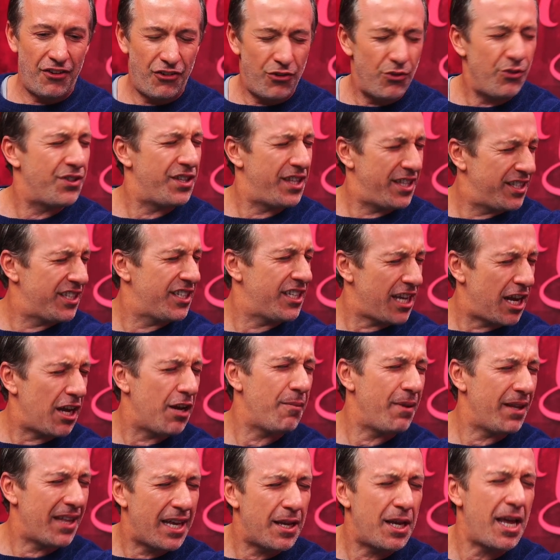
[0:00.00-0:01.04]
She was telling
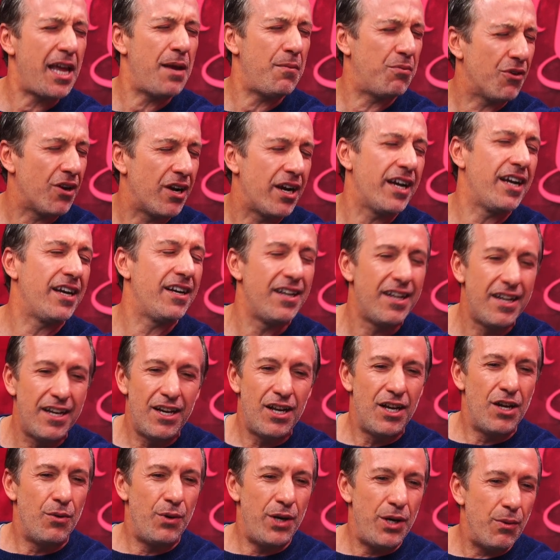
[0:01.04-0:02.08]
me like, "Hey, Brian,
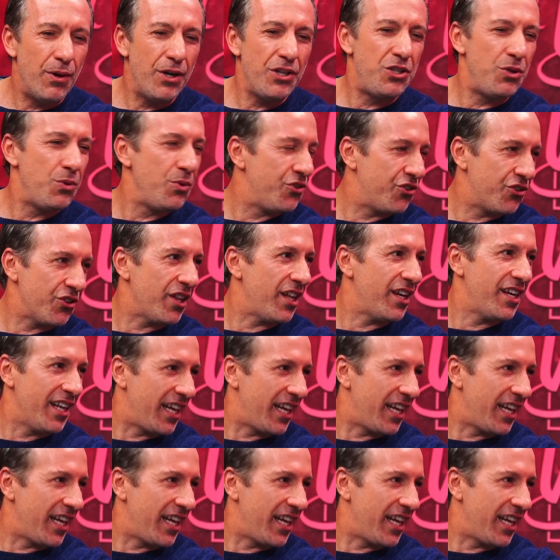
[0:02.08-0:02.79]
what do you want to do with your life?"